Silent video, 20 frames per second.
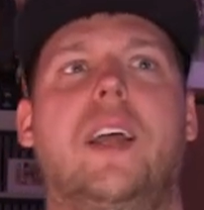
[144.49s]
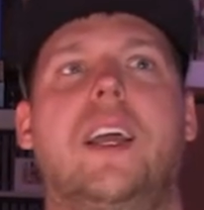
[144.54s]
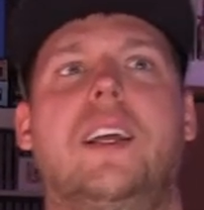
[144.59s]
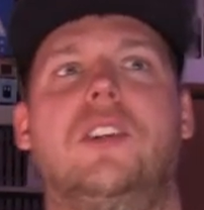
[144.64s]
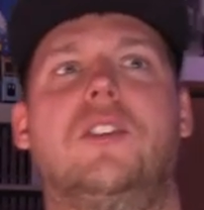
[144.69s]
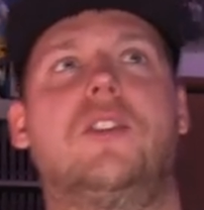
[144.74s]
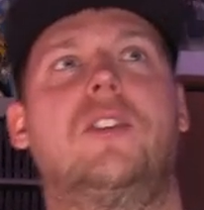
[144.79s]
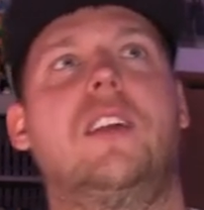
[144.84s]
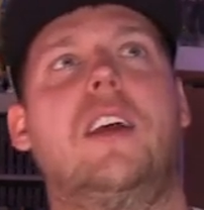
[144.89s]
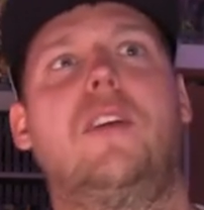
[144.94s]

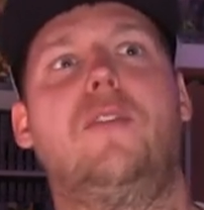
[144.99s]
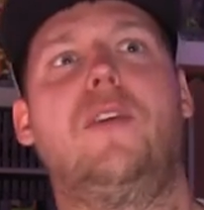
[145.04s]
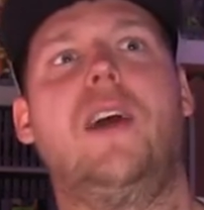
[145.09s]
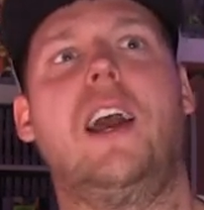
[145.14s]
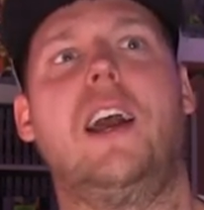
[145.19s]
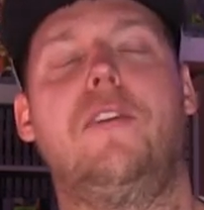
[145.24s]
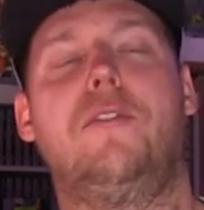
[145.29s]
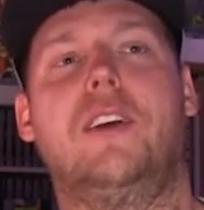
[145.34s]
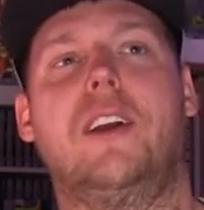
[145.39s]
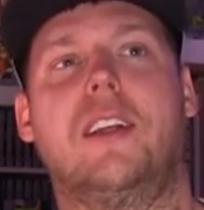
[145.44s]
Instead of
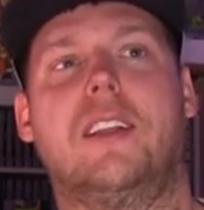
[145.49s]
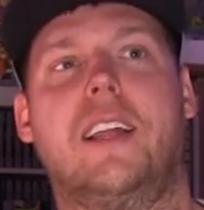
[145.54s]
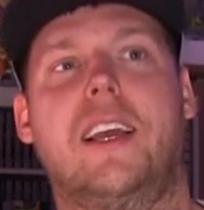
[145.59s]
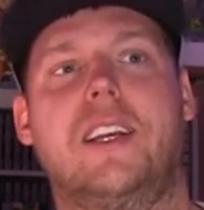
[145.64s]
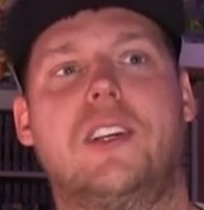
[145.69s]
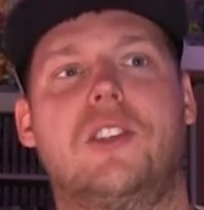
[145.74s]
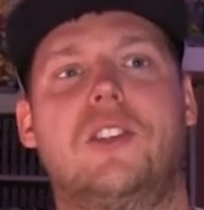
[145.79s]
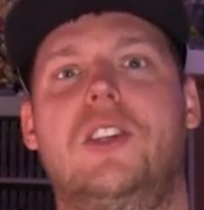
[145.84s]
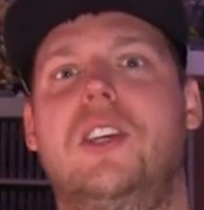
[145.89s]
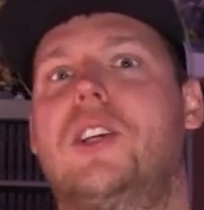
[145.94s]
having
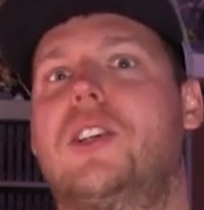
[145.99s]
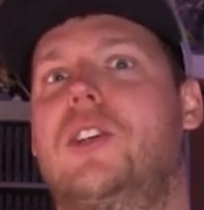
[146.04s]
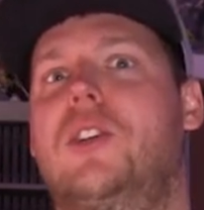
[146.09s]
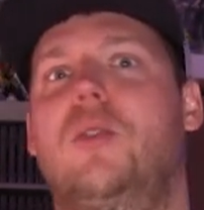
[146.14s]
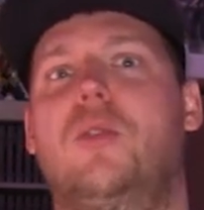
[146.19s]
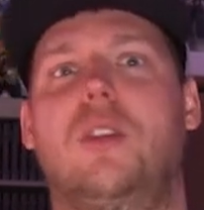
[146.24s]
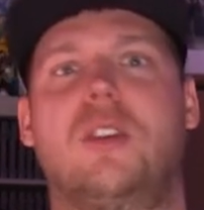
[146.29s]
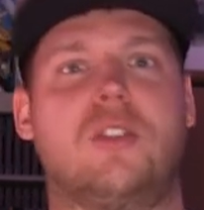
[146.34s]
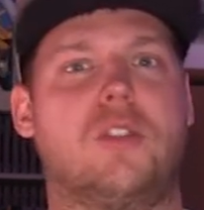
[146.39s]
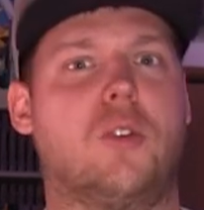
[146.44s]
like six
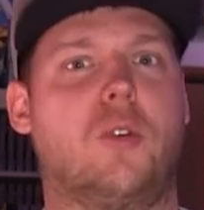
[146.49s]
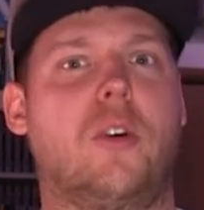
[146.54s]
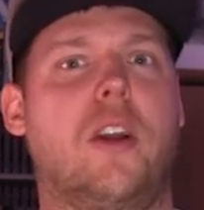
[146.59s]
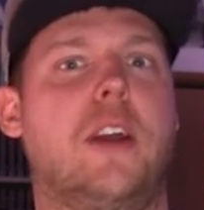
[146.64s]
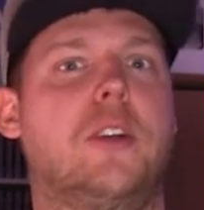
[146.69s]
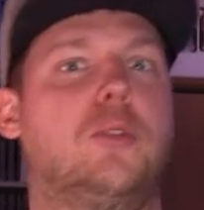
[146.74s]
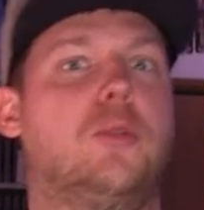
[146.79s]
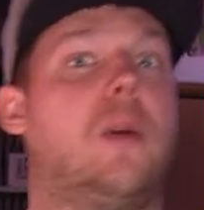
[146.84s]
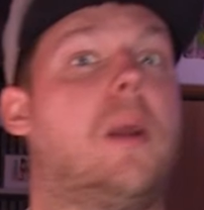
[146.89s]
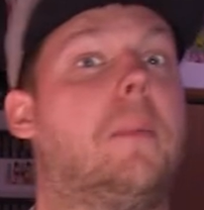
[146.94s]
students to
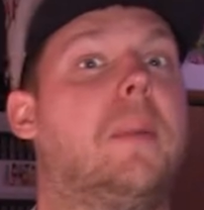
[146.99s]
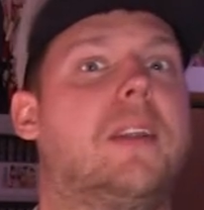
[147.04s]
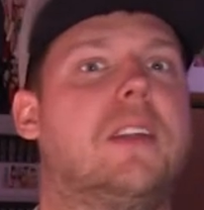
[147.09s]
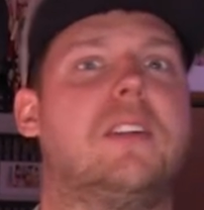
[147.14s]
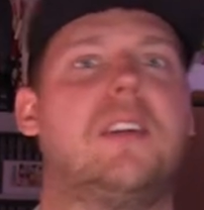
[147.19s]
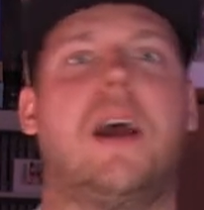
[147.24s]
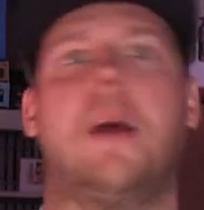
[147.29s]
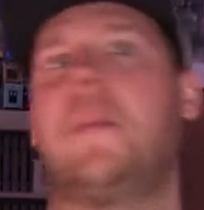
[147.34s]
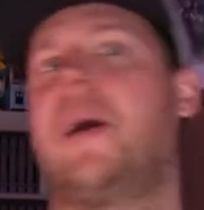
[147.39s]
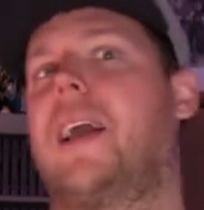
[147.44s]
graduate, by the
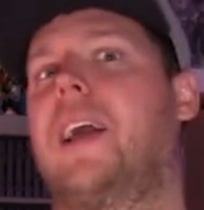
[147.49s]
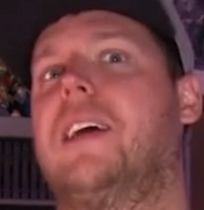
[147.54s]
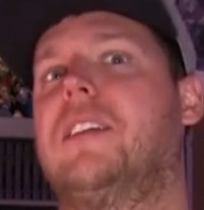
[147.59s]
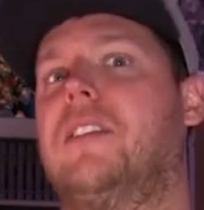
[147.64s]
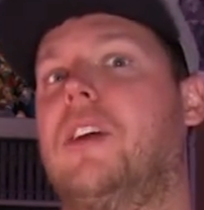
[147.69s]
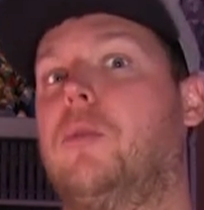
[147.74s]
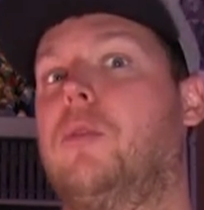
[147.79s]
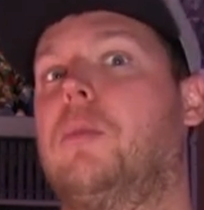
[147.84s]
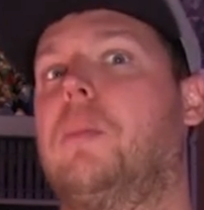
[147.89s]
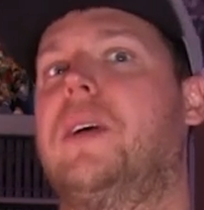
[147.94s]
time I got
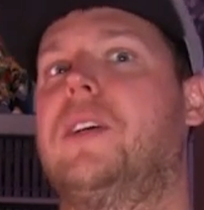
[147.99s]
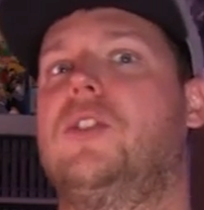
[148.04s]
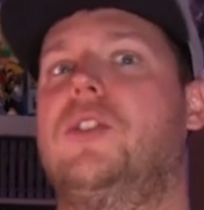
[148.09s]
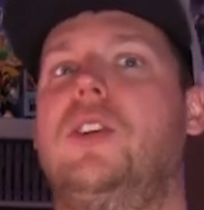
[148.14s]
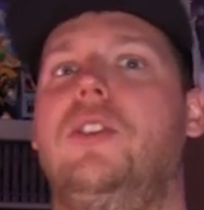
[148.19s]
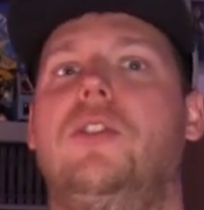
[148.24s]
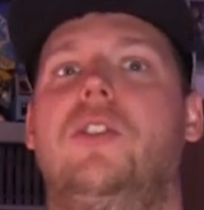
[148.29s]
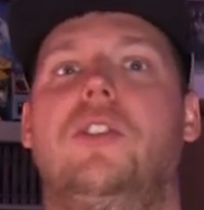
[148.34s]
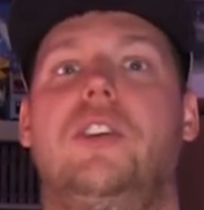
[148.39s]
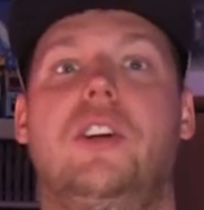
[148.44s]
done with my
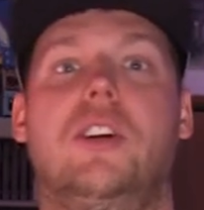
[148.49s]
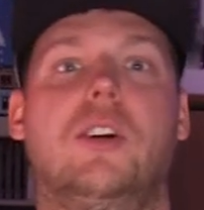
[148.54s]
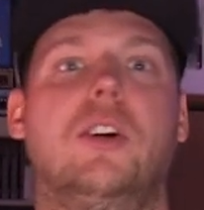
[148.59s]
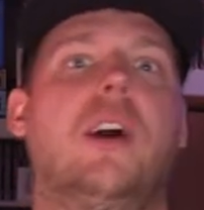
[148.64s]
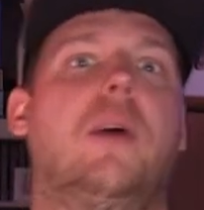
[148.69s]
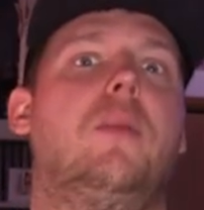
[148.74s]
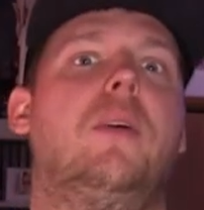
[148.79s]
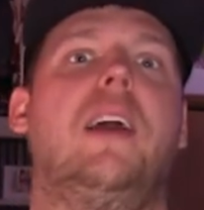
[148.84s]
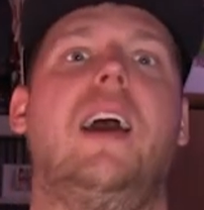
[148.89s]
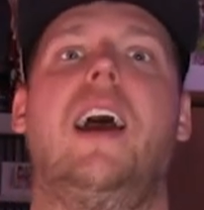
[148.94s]
senior year,
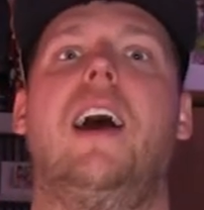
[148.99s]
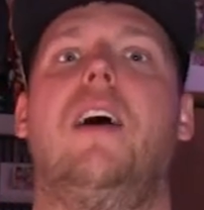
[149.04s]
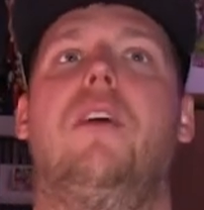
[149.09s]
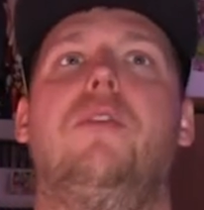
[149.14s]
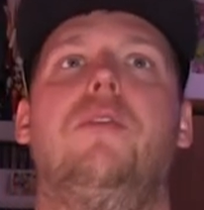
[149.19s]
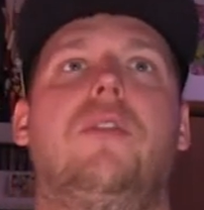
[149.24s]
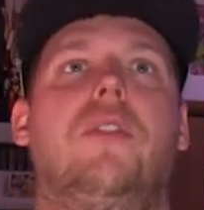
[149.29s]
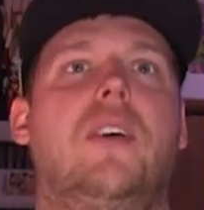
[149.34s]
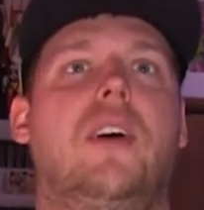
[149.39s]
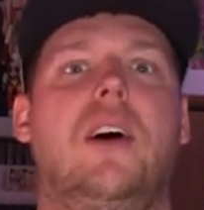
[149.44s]
I would
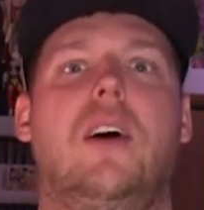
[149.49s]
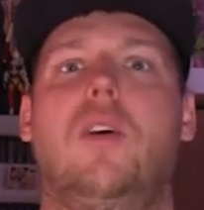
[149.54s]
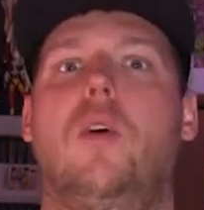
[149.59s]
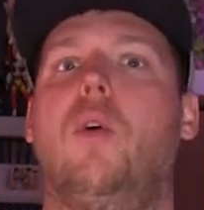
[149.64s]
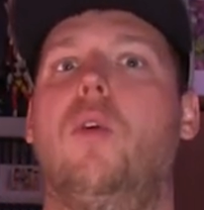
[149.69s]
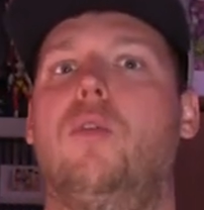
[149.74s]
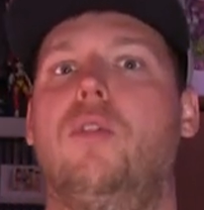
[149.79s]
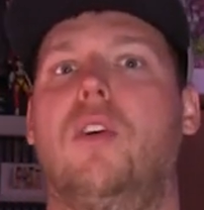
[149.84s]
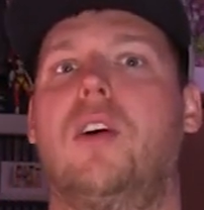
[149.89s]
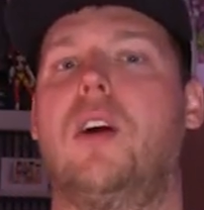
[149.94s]
have uh,
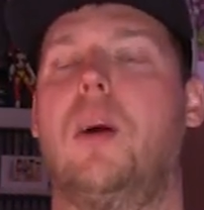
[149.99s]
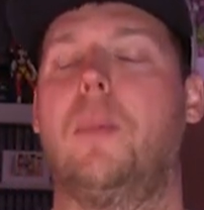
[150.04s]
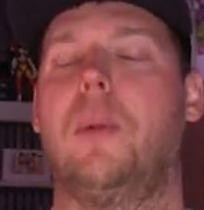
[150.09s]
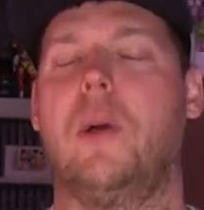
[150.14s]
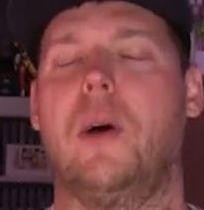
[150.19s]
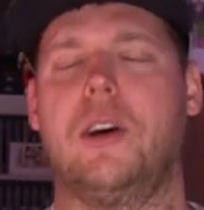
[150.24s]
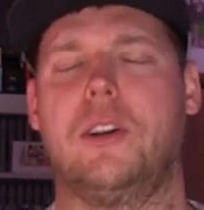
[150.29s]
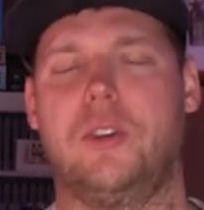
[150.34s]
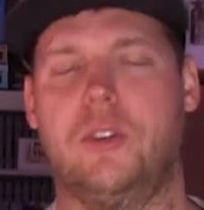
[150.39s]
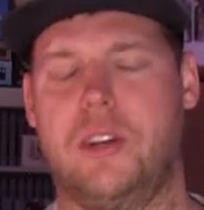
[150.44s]
over a couple
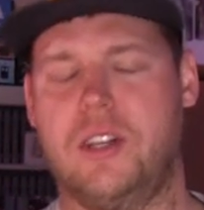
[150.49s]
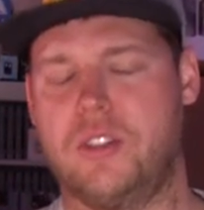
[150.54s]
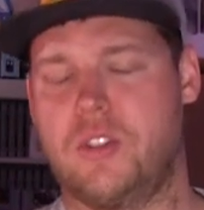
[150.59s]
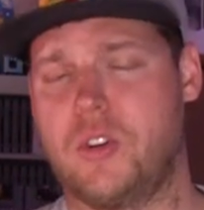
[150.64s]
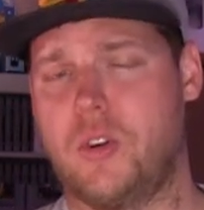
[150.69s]
hundred.